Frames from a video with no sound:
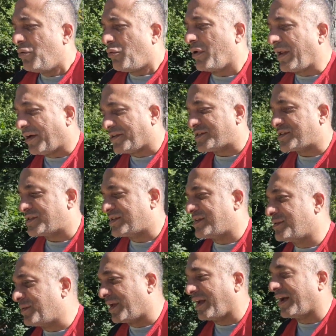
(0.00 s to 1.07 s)
What else
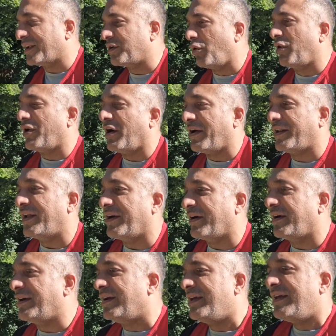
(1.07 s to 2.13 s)
we got going on
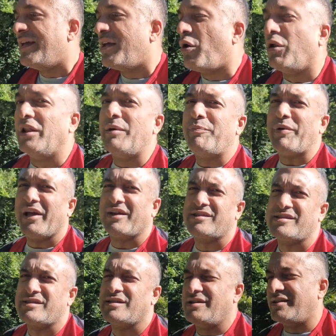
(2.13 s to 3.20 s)
here?
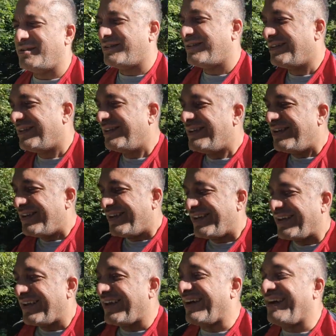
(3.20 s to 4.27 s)
Olympics.
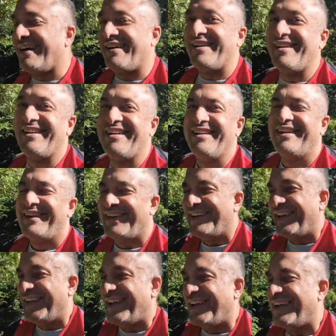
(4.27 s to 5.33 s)
Yeah.
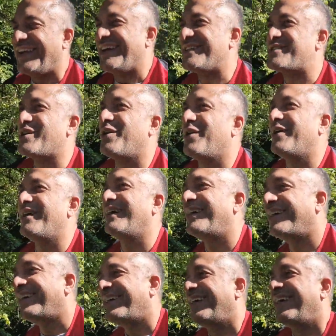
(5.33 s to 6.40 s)
So
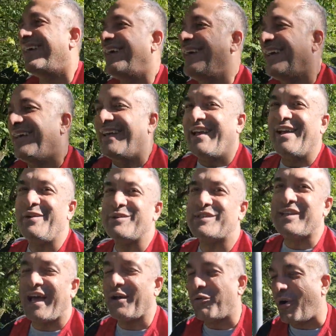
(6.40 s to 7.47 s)
it
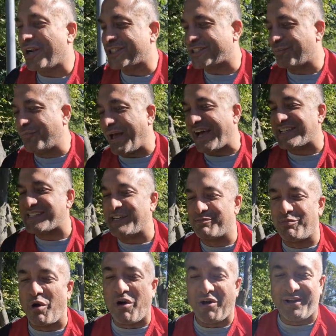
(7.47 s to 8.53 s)
was. I watched the
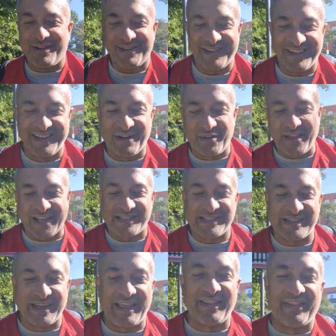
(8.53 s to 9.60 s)
basketball. You know,
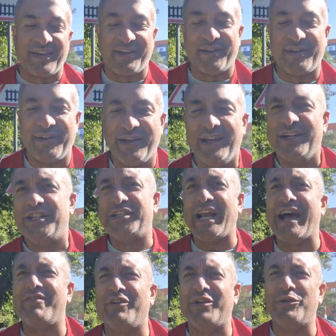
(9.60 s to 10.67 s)
that's and the
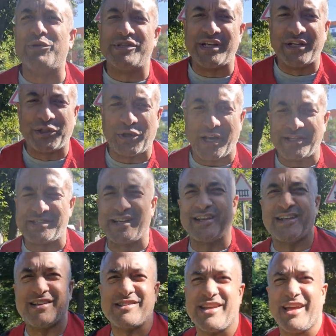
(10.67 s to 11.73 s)
javelin was interesting
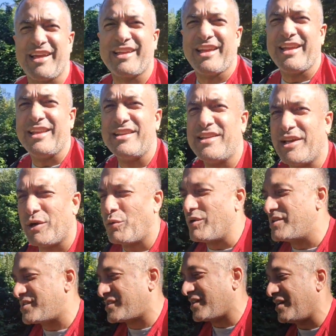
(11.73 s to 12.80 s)
because like India
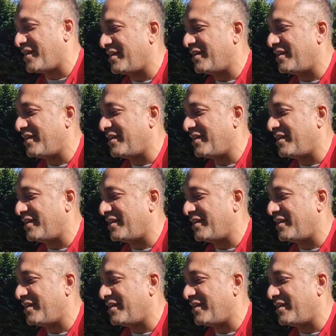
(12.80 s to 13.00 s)
was